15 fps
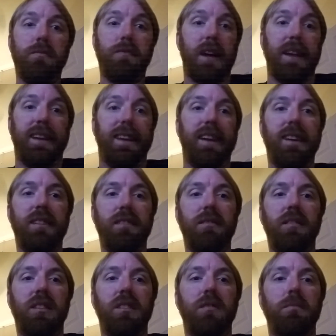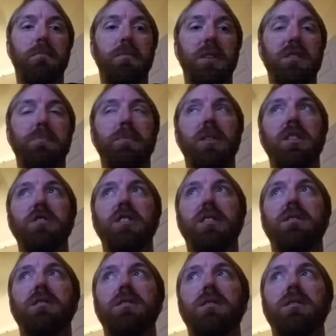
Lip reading: I can't, bus projects